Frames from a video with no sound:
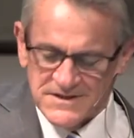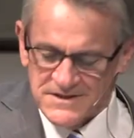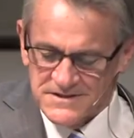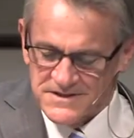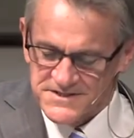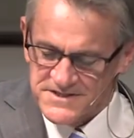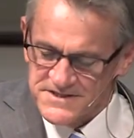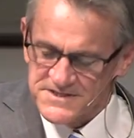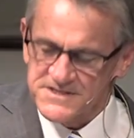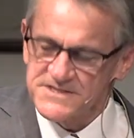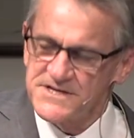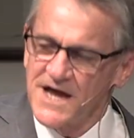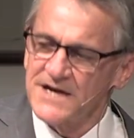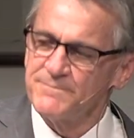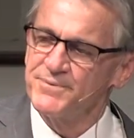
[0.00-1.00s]
This, this is
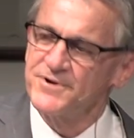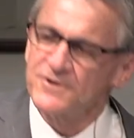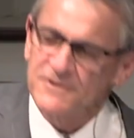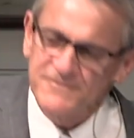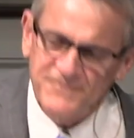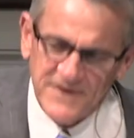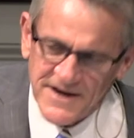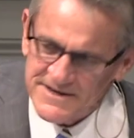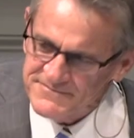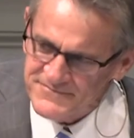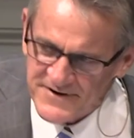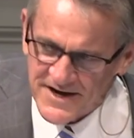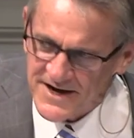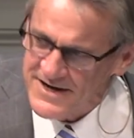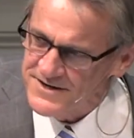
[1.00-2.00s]
not a purifying
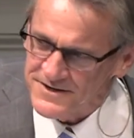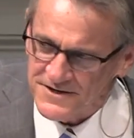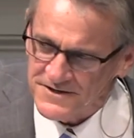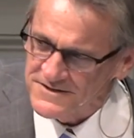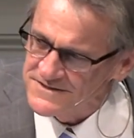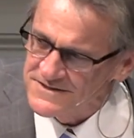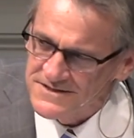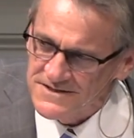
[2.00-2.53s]
fire.